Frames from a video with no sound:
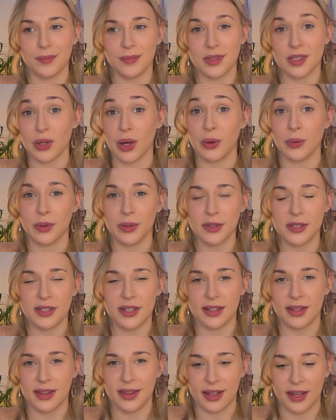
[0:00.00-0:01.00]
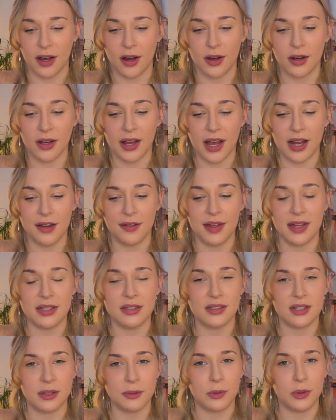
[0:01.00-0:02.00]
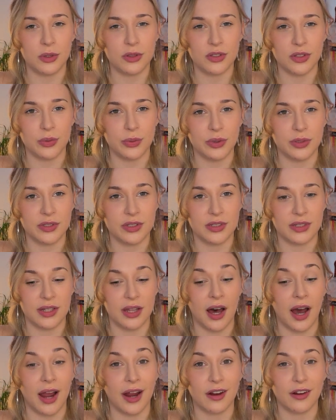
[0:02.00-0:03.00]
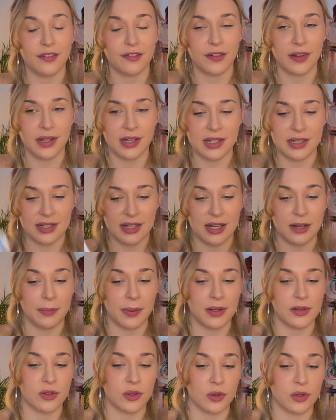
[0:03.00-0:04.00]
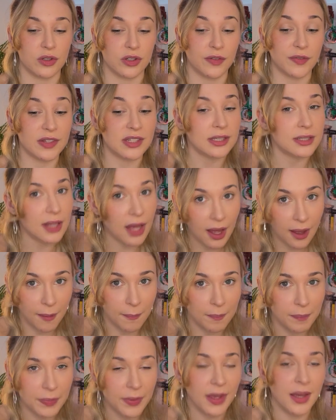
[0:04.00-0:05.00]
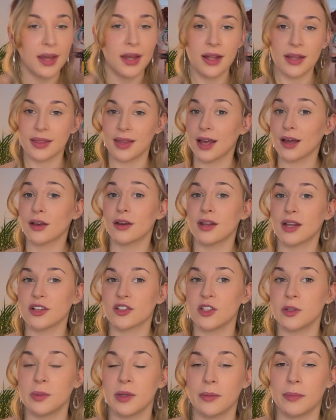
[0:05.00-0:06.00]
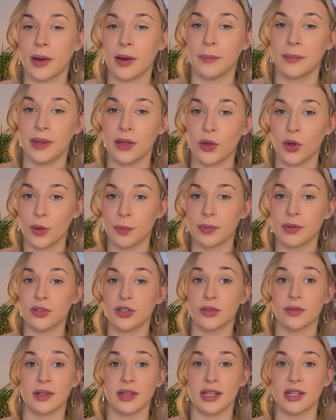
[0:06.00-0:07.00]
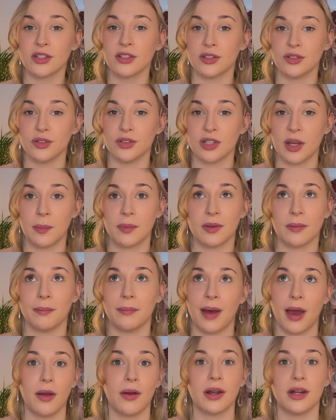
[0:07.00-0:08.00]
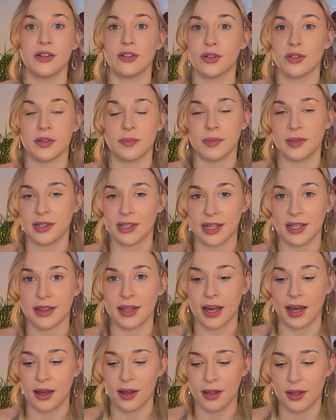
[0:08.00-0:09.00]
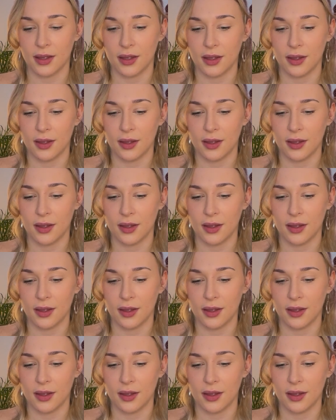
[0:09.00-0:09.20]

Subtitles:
So I will say that they are kind of hinting more towards the Hierophant and the Ten of Pentacles. So for some, that could actually be about being open to relationships and marriage or something like that.